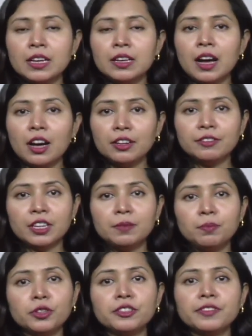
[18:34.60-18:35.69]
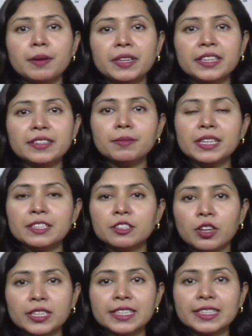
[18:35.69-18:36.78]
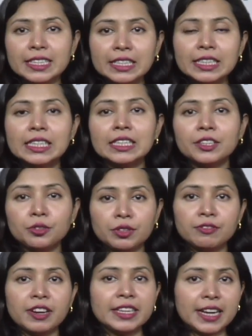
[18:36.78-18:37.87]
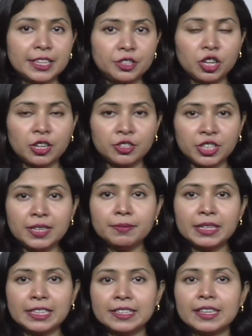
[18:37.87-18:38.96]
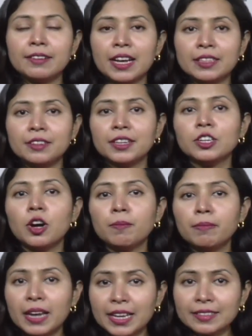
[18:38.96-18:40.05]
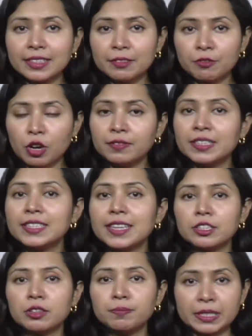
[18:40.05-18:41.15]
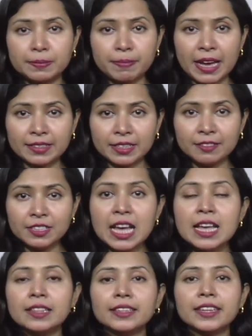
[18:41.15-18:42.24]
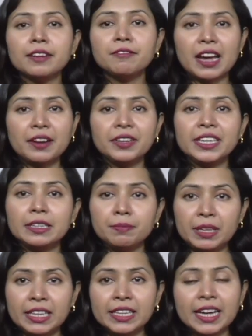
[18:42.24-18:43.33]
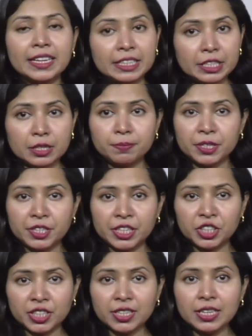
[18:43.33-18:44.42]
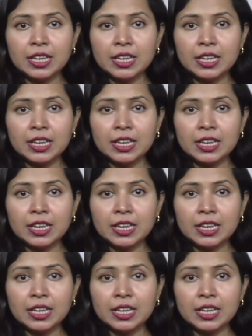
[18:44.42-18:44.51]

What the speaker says: However, post-feminism is not a single unified ideology, but it is rather a complex, evolving set of perspectives that can vary in meaning and interpretation.